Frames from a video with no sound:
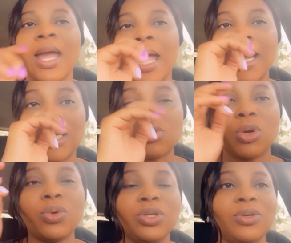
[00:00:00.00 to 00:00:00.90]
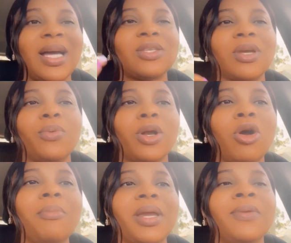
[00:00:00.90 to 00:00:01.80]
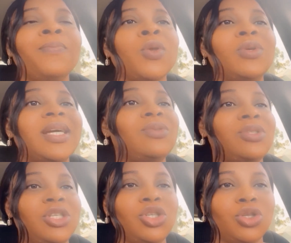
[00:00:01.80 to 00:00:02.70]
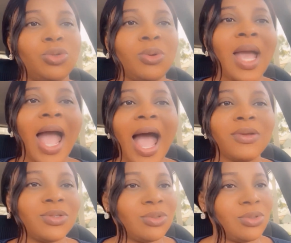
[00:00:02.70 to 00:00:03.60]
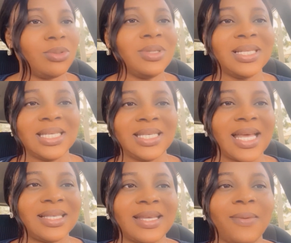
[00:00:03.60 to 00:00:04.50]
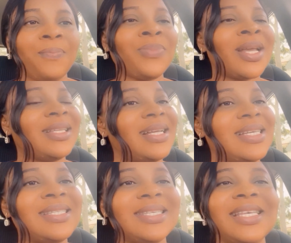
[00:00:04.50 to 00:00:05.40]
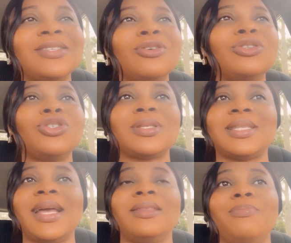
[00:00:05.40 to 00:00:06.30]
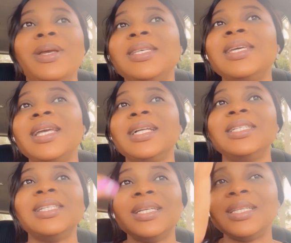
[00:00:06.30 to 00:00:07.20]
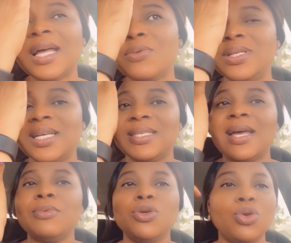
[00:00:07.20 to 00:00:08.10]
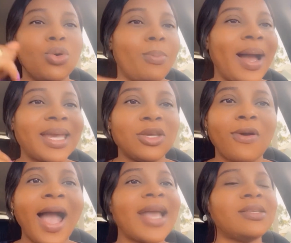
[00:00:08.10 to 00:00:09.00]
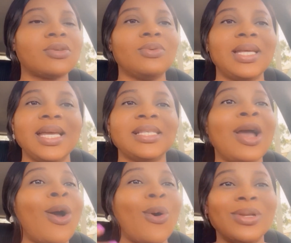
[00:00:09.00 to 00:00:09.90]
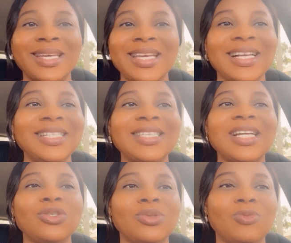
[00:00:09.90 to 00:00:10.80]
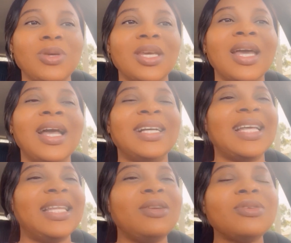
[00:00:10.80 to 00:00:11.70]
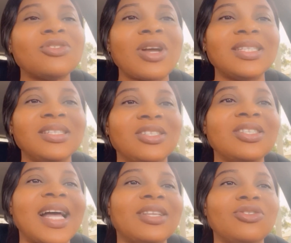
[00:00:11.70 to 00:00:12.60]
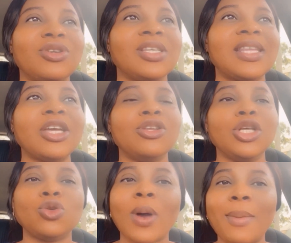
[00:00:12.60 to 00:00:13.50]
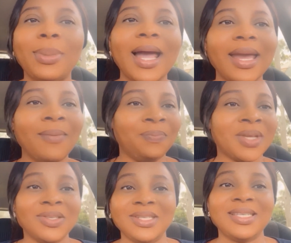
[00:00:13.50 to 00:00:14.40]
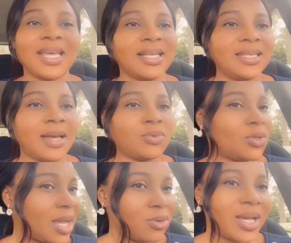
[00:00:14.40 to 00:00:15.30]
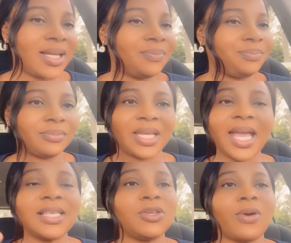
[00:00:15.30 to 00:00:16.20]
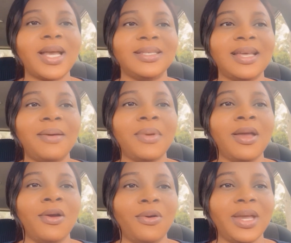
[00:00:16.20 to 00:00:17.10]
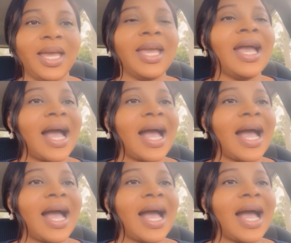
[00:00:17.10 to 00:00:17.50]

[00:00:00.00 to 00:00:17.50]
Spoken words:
That's what we do. That's where we come in. We try to teach you how to do this exam. Now, this is not just like the basic English language exam back in your high school days, or the English that you speak. There are little strategies and tricks that you need to apply to this exam so that you can ace your exam, okay?